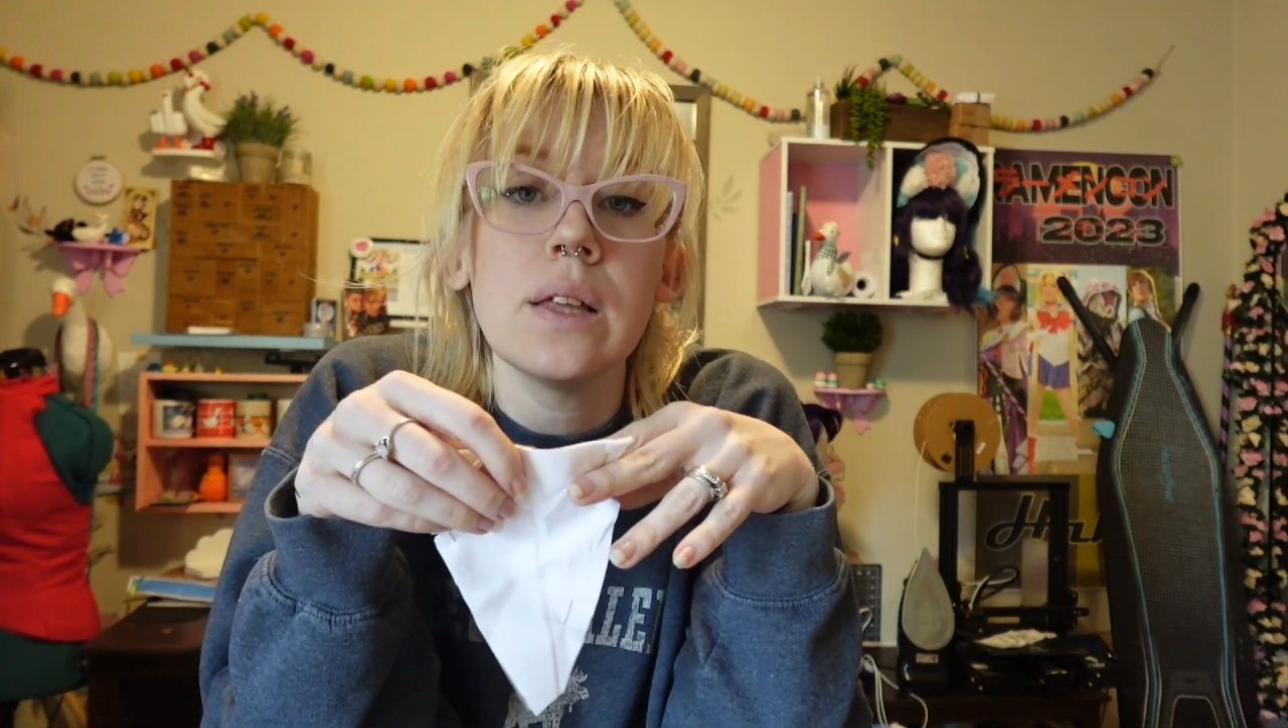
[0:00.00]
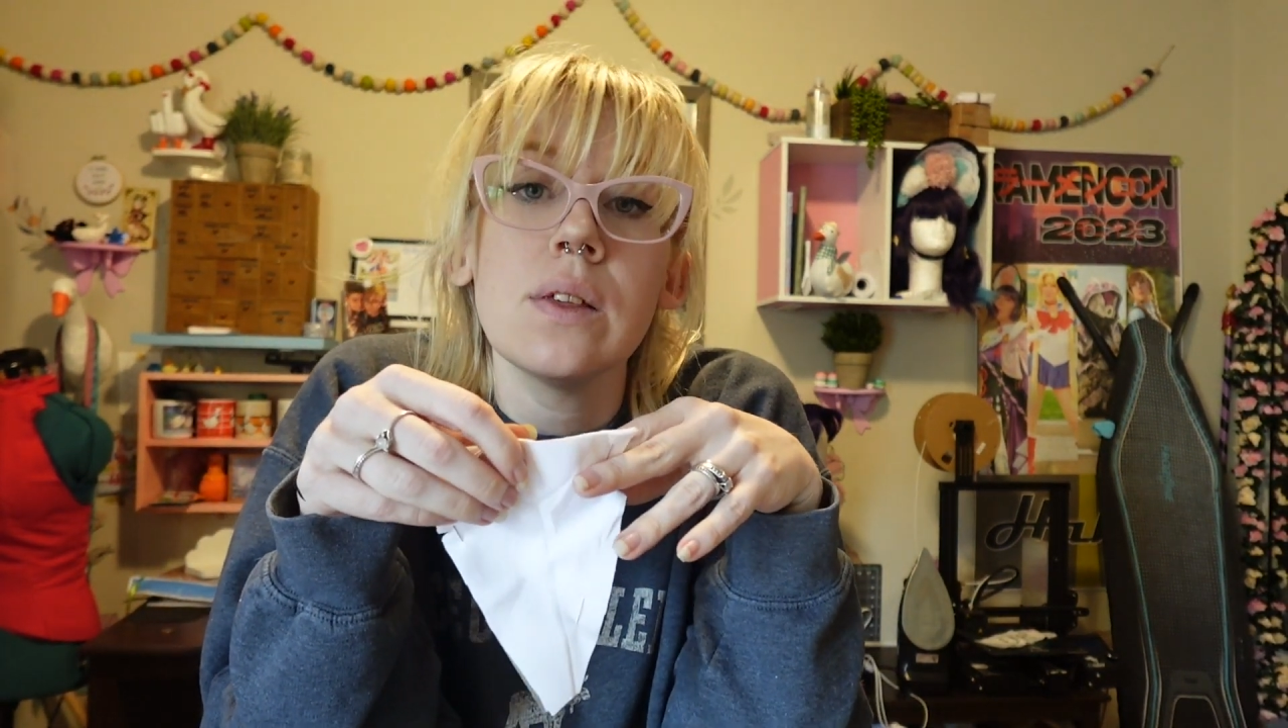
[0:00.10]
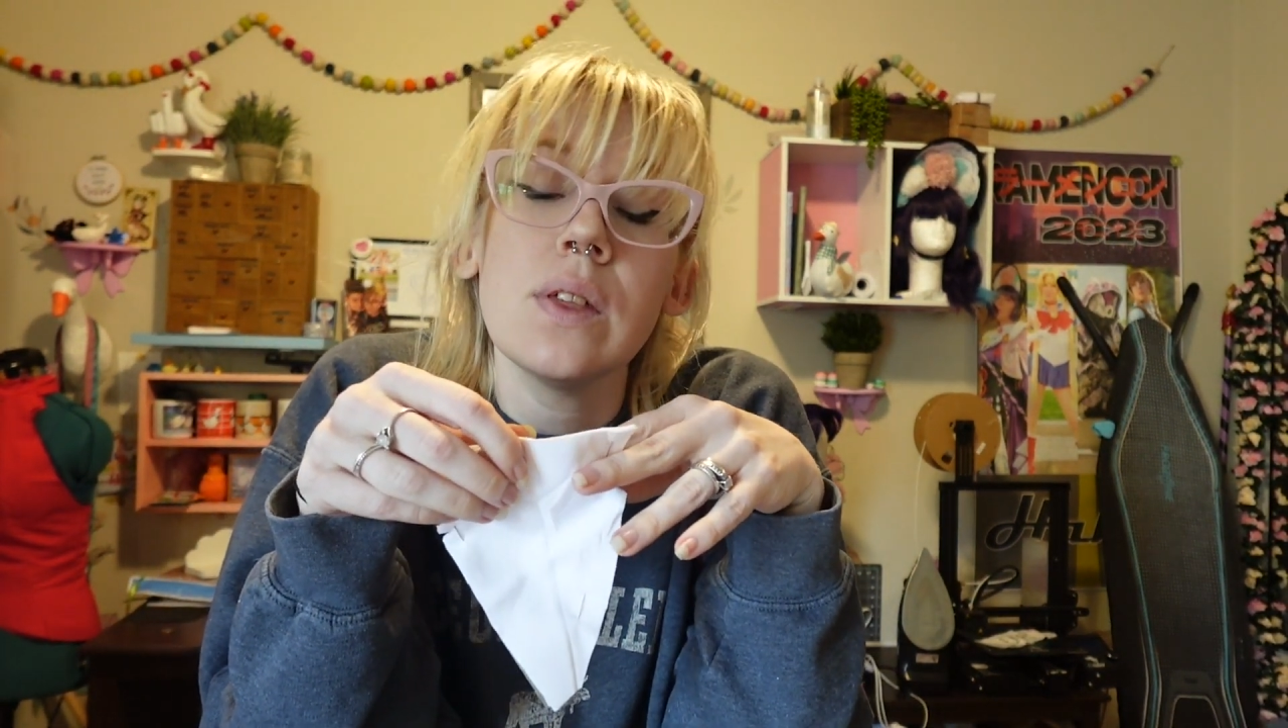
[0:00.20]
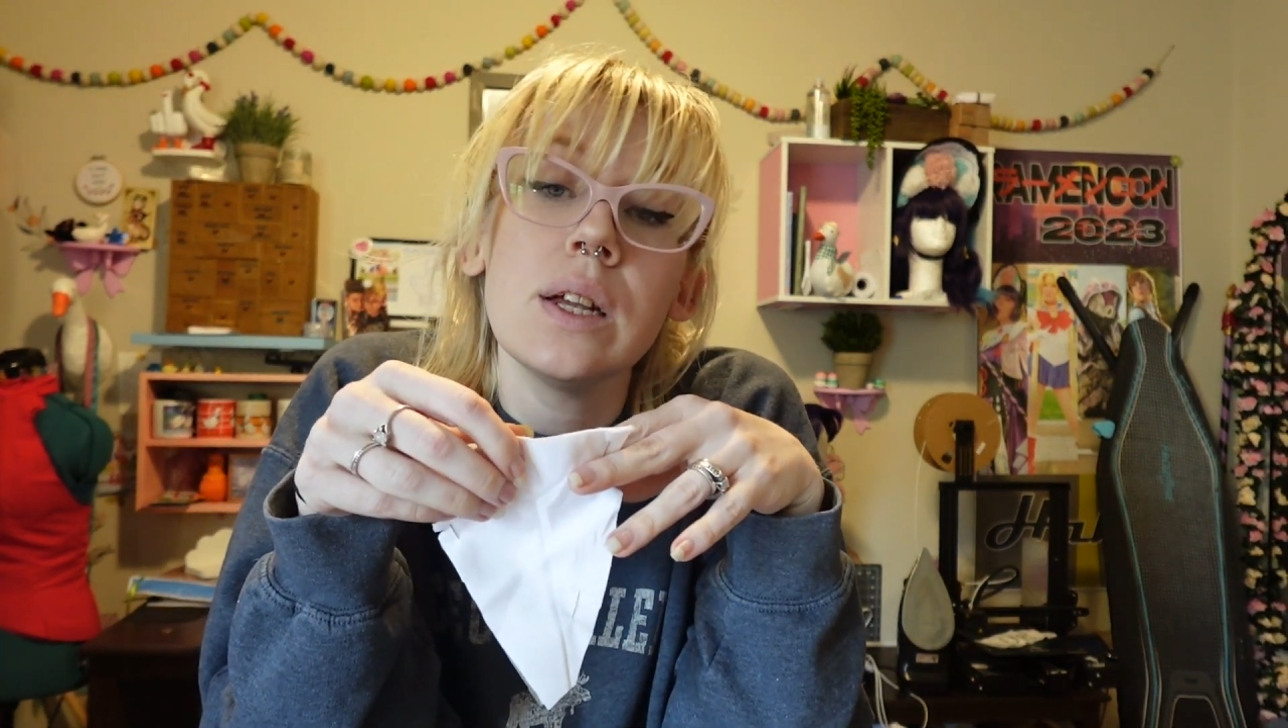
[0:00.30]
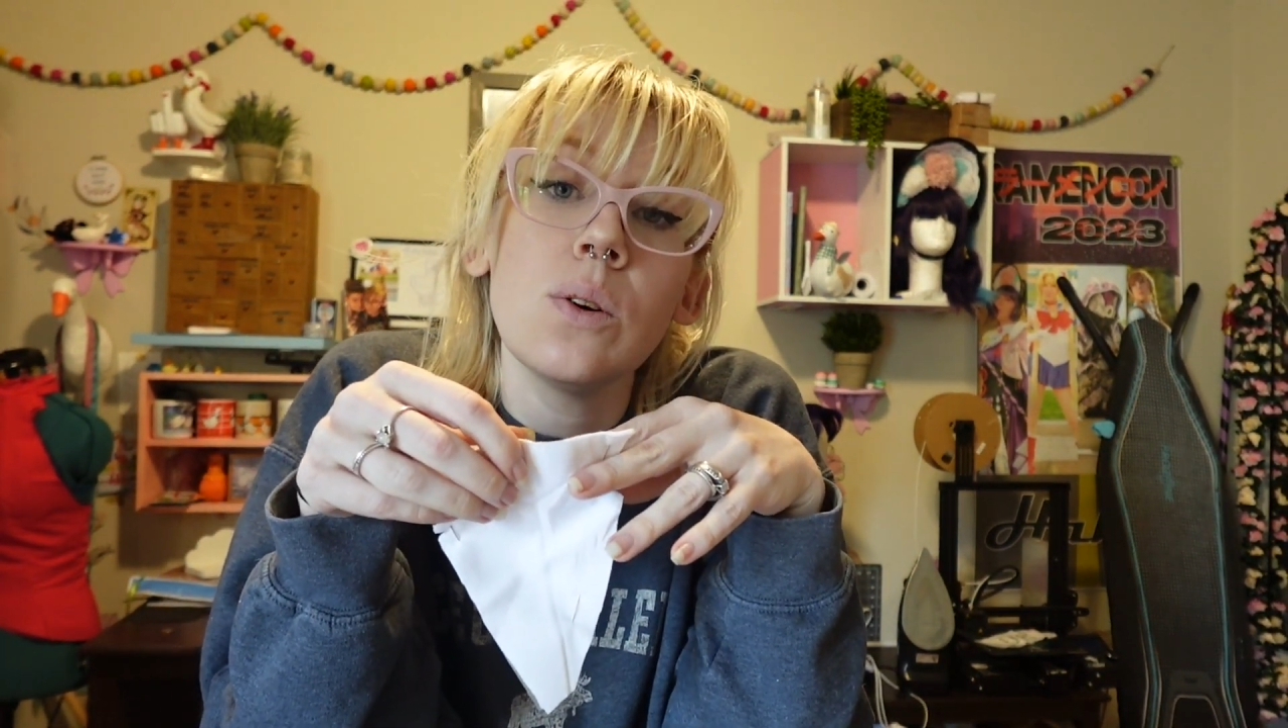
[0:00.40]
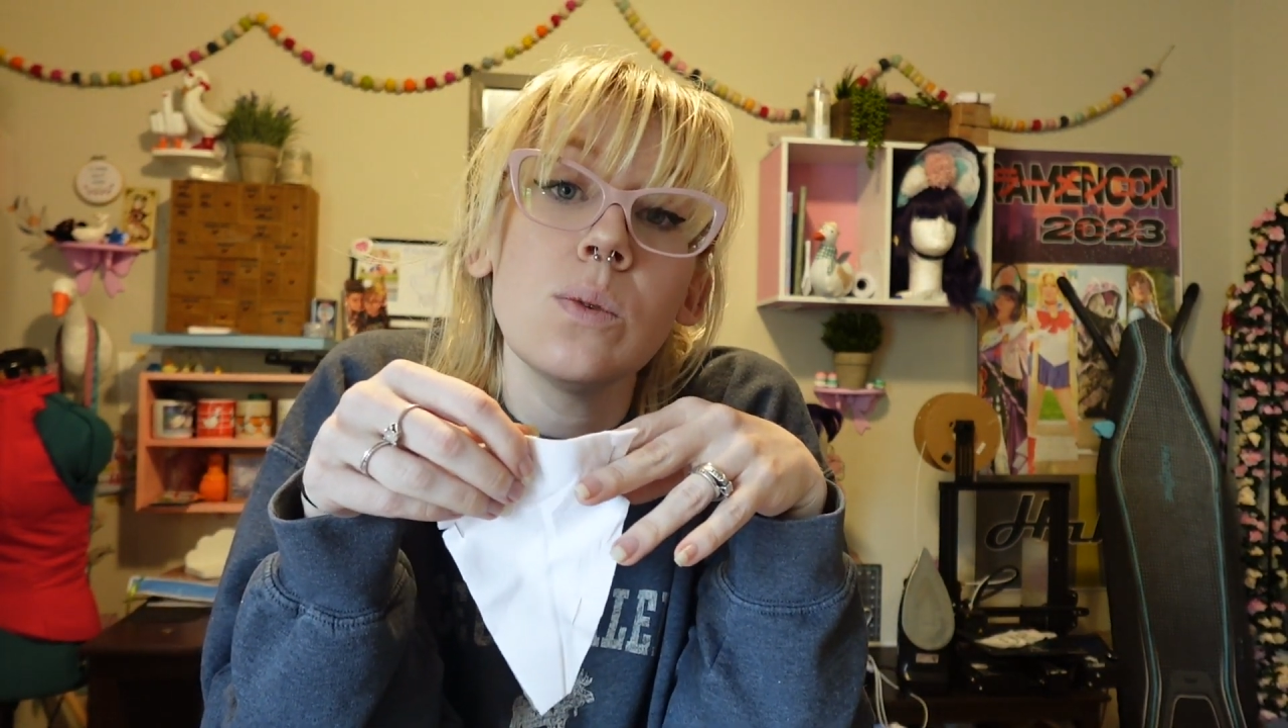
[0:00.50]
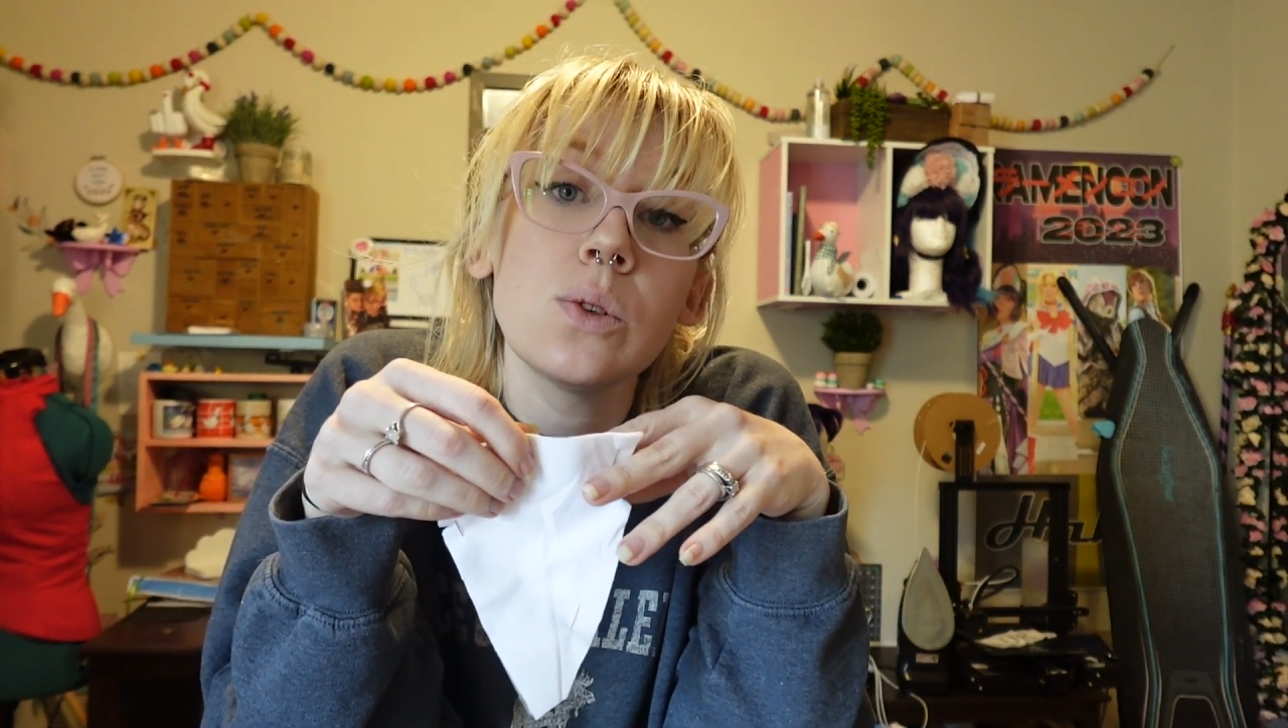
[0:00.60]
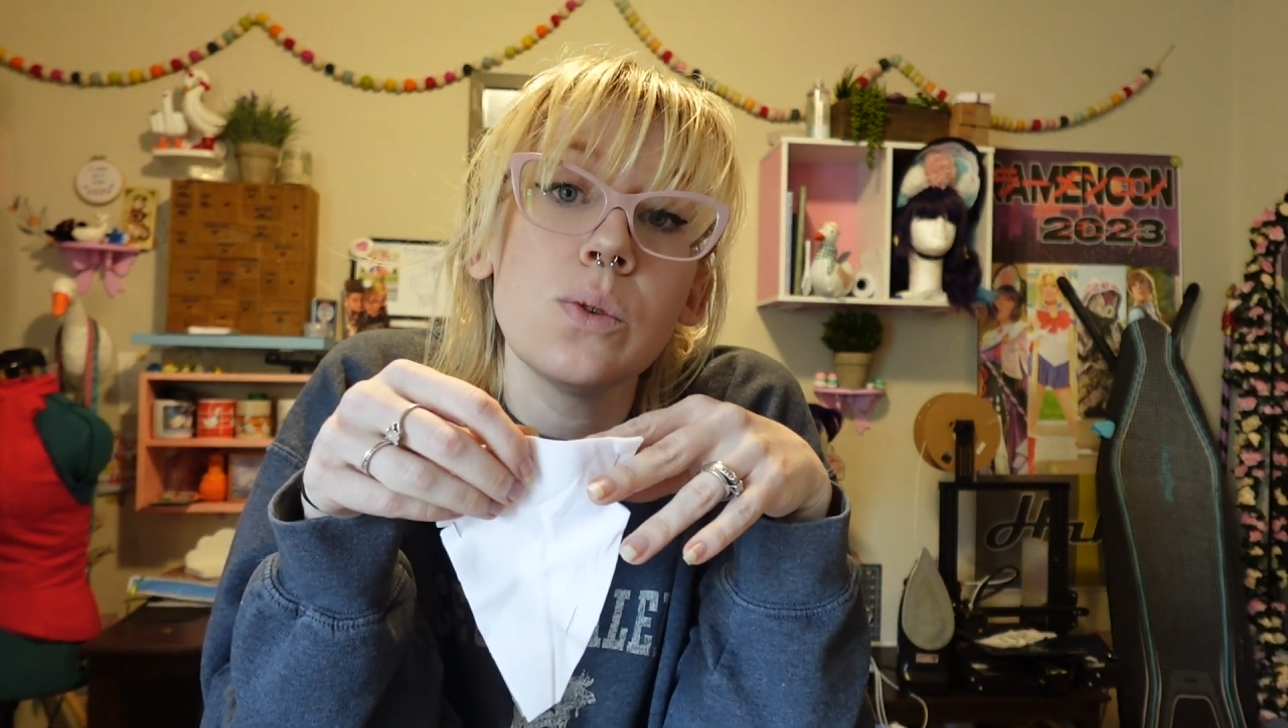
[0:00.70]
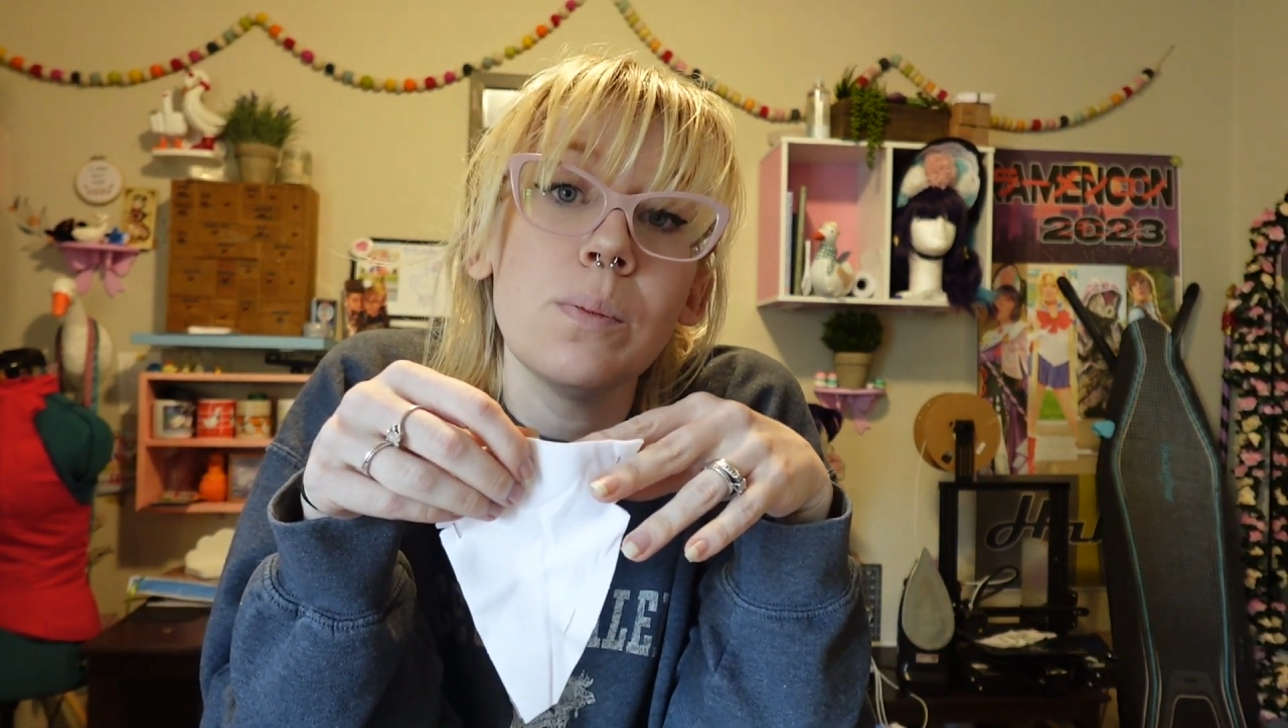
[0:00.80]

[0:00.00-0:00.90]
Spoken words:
that they don't do